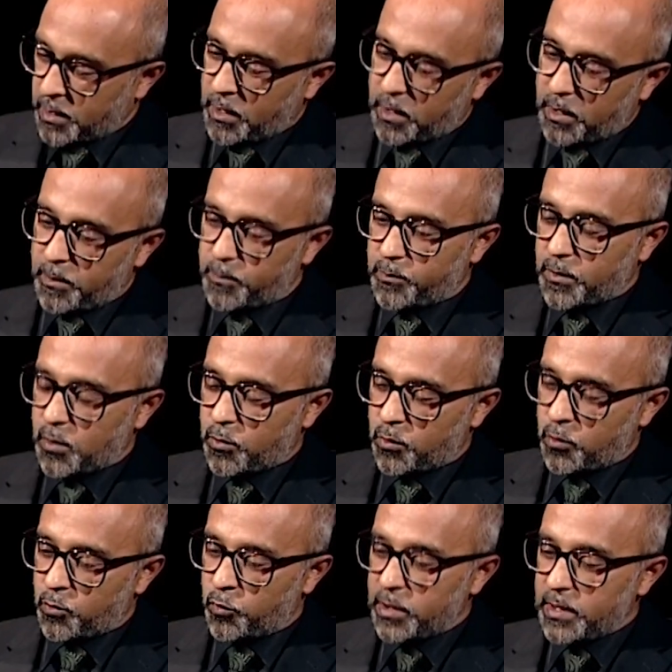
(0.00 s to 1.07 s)
um
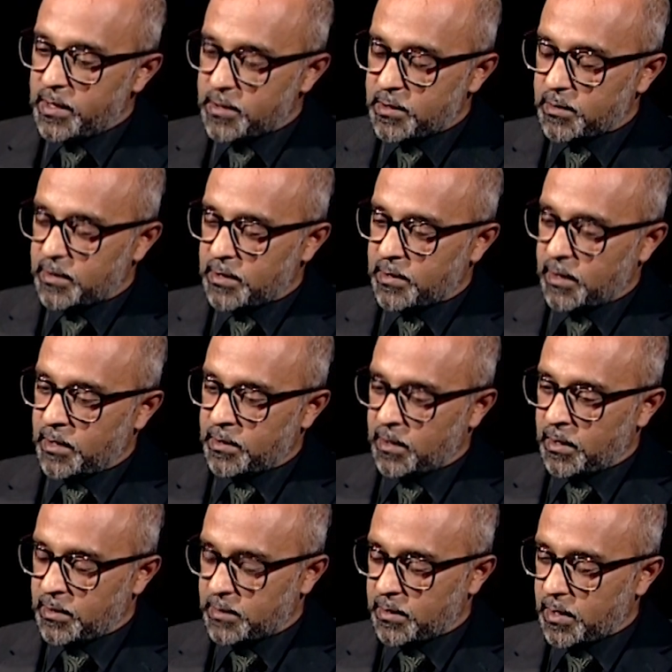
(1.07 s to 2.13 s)
religion, is, is
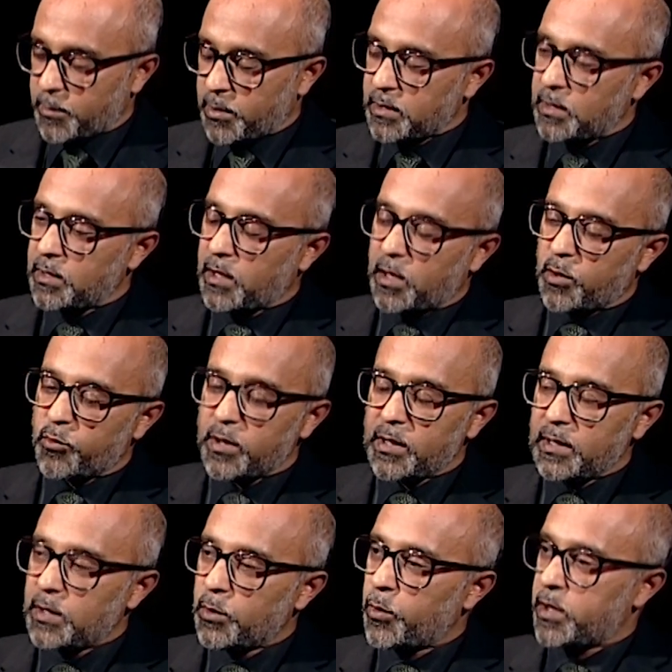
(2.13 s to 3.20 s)
Islam, until I
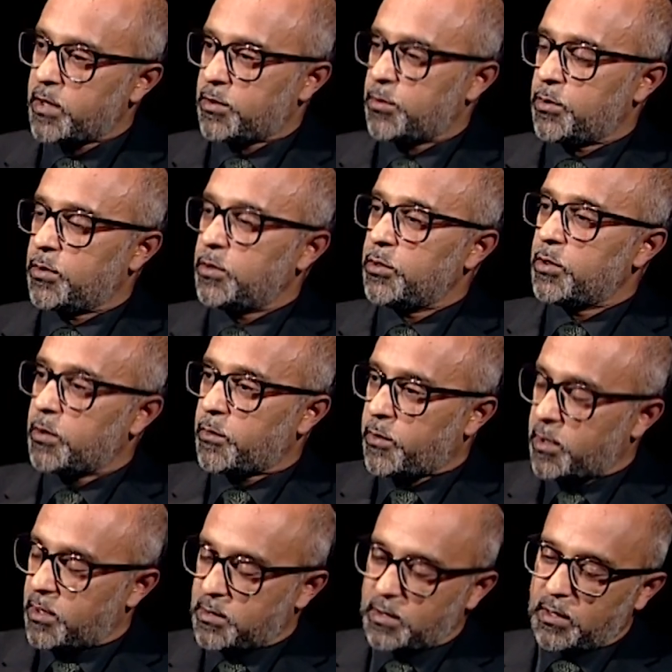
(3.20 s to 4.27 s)
really went to
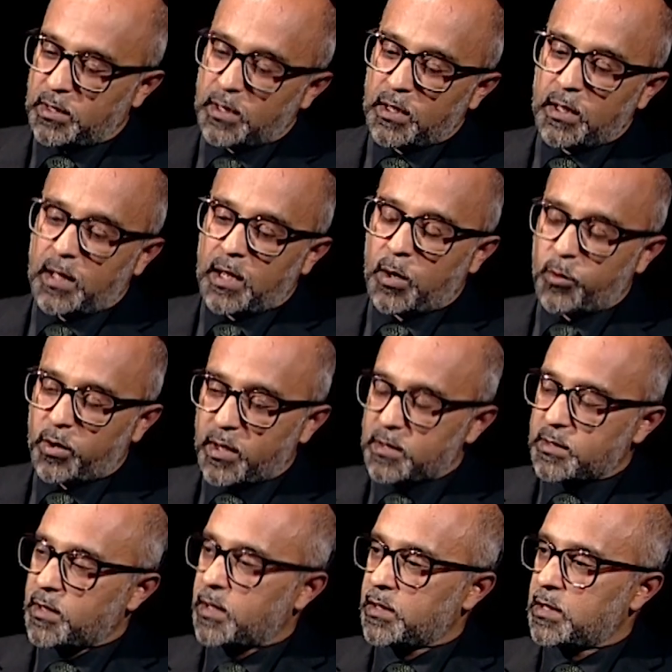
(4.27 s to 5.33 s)
university and when I
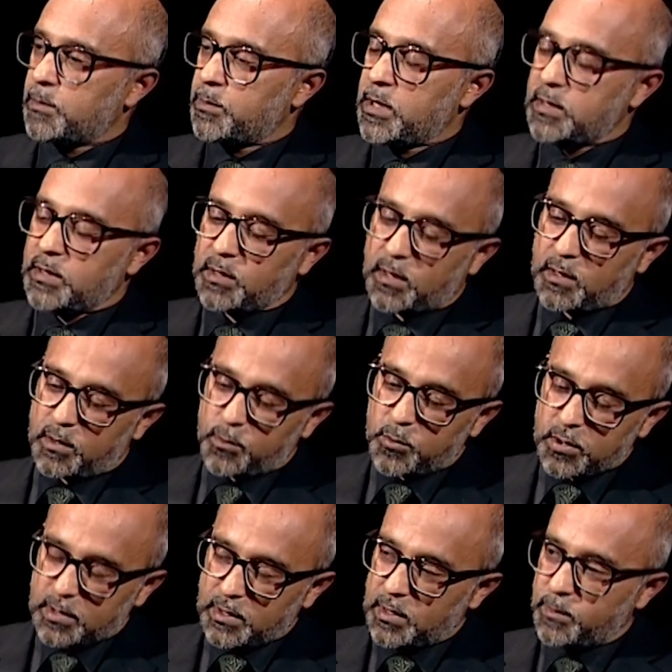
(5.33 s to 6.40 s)
started meeting other
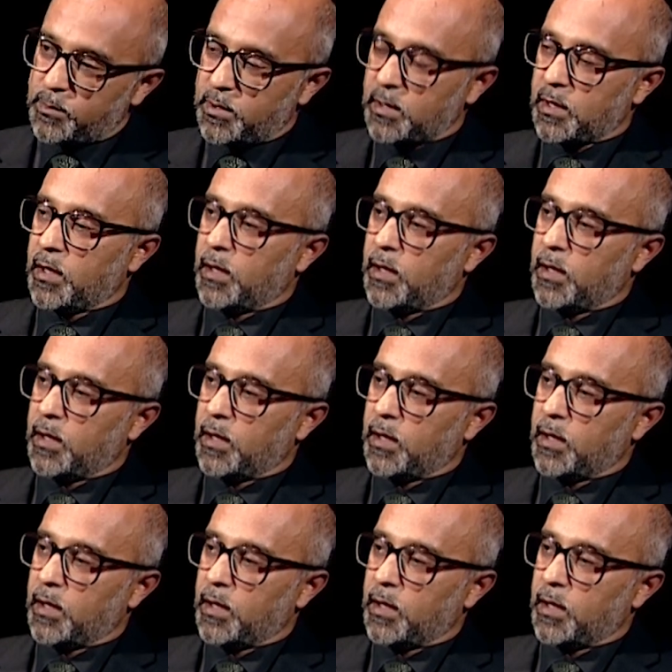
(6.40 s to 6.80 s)
Muslims